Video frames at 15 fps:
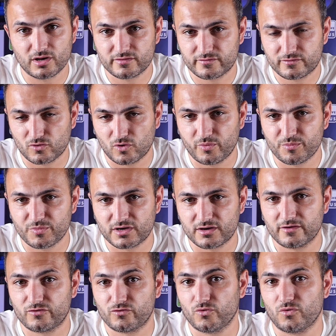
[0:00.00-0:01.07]
stop
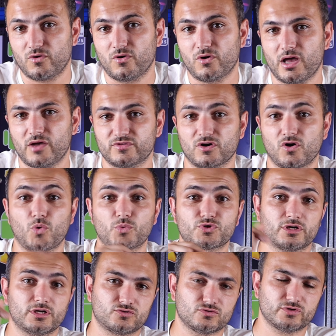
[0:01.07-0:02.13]
because you have the option into